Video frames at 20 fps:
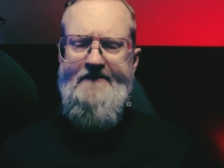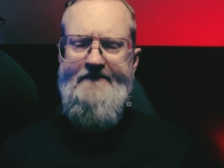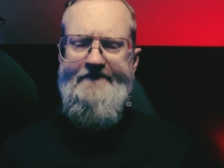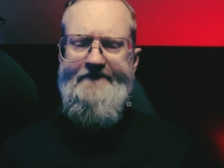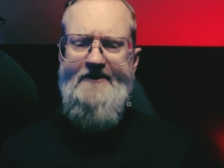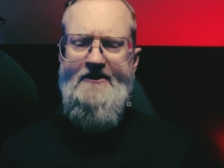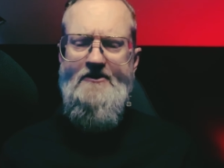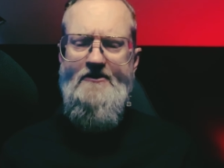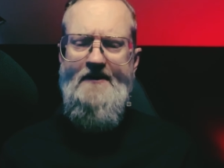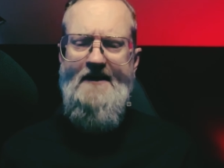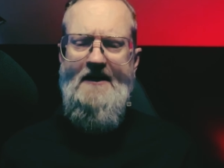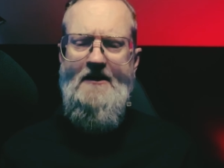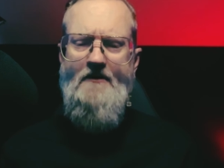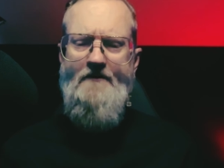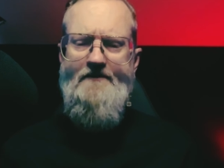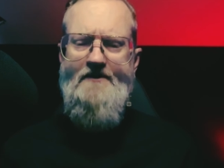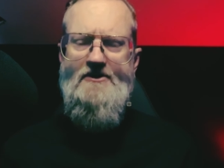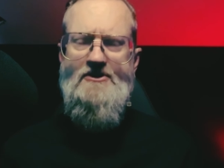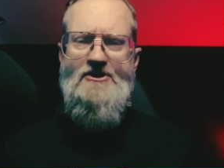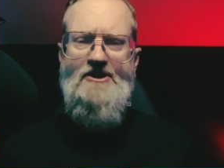figure
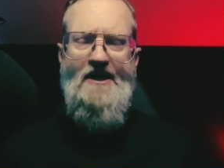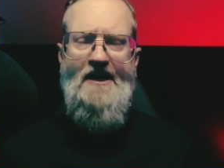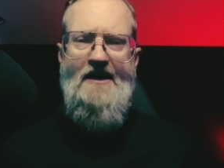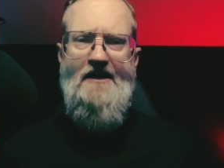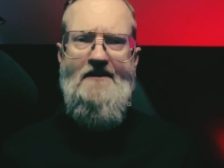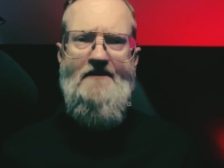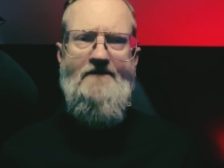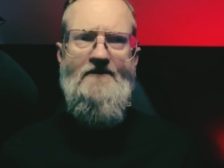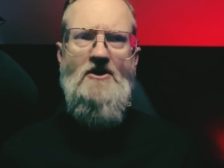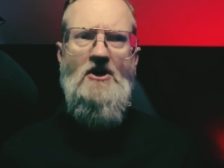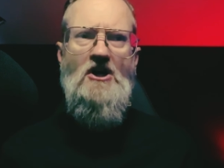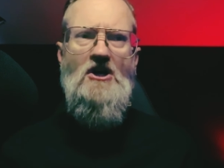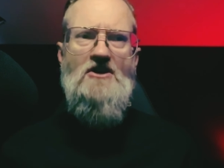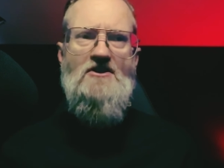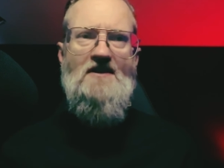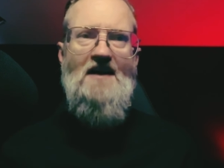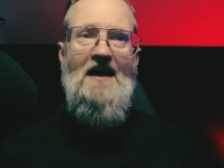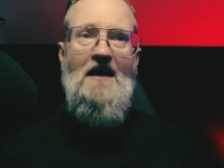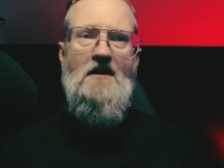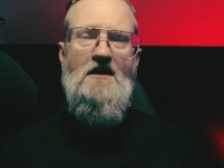out the chain of
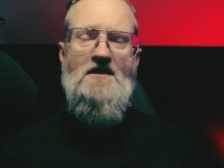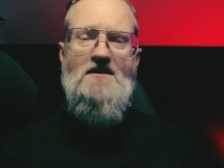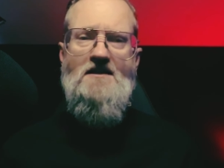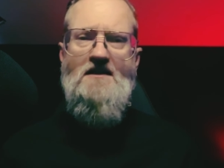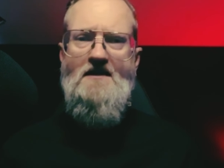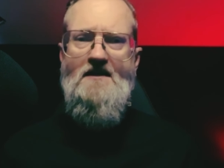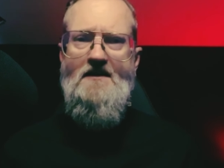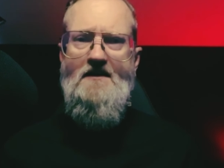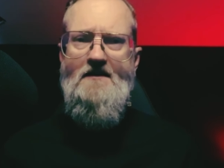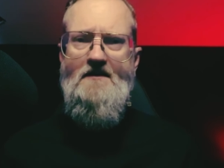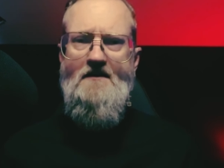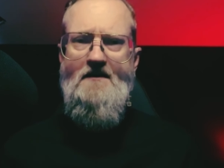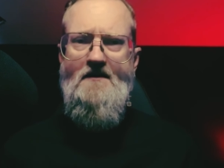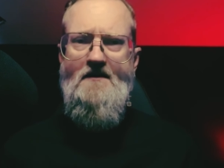causality